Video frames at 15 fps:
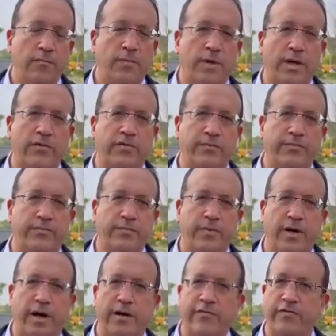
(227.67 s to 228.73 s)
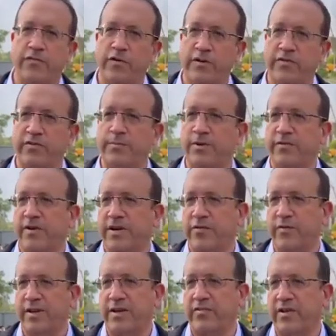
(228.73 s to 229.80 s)
Yes, I fully sympathize
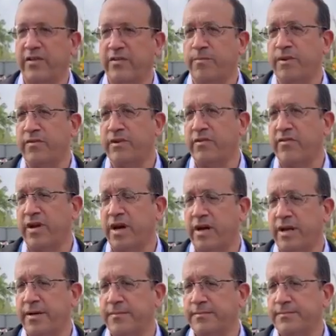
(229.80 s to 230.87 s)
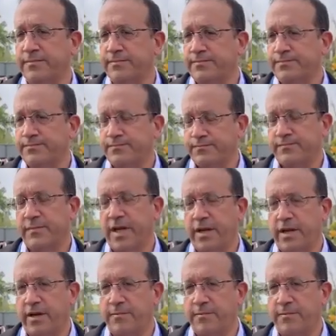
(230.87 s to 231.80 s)
with that sentiment entirely. Thank you.